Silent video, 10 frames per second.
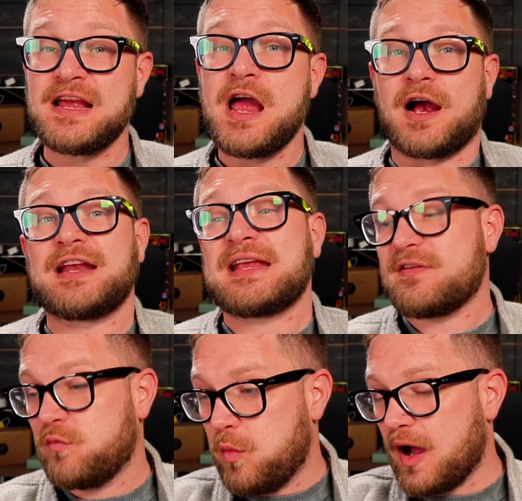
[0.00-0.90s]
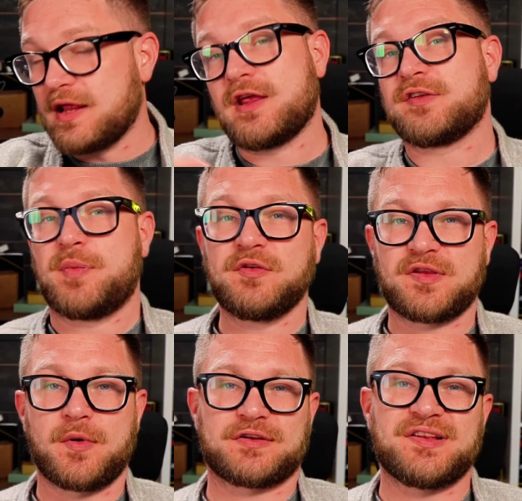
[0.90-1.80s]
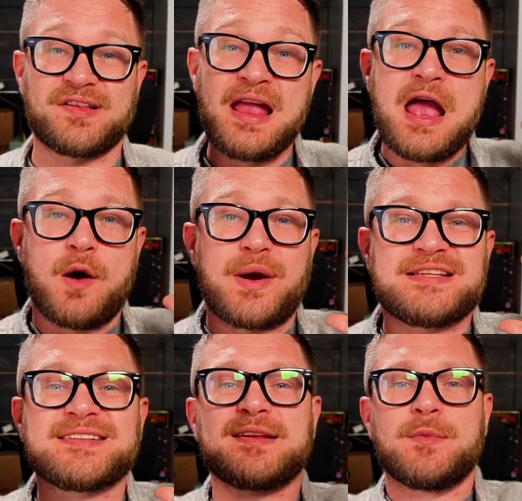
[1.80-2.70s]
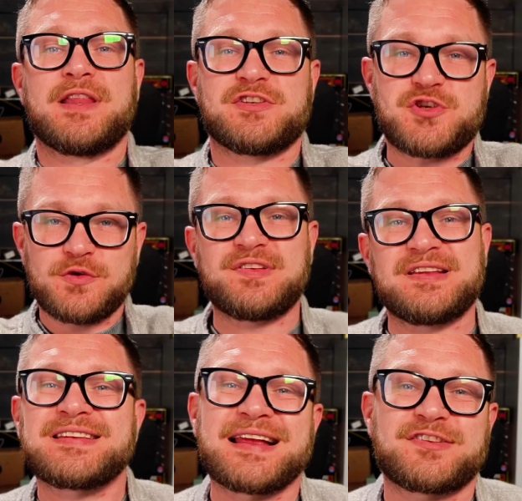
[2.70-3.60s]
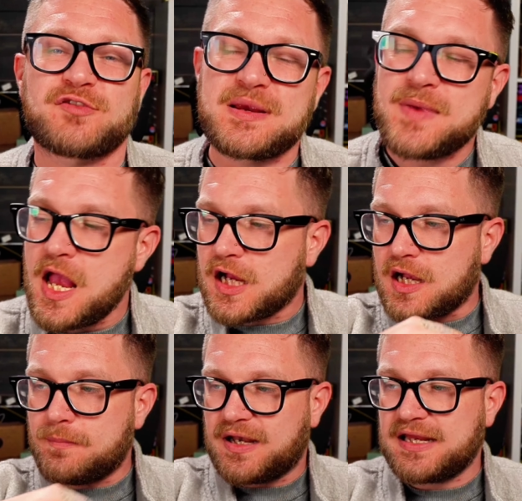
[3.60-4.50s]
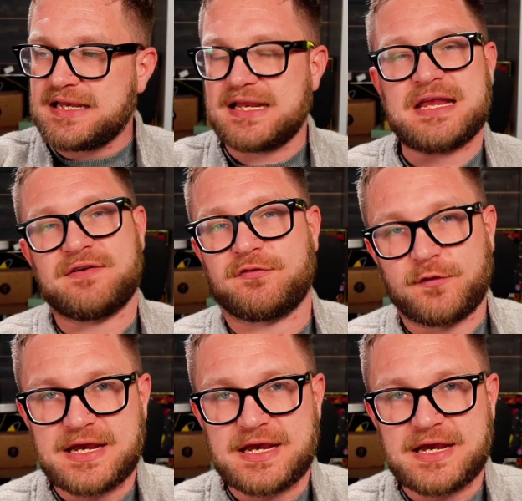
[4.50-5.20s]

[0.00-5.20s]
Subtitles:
I'm going to give one of those booster boxes away to someone that tunes into that stream completely free,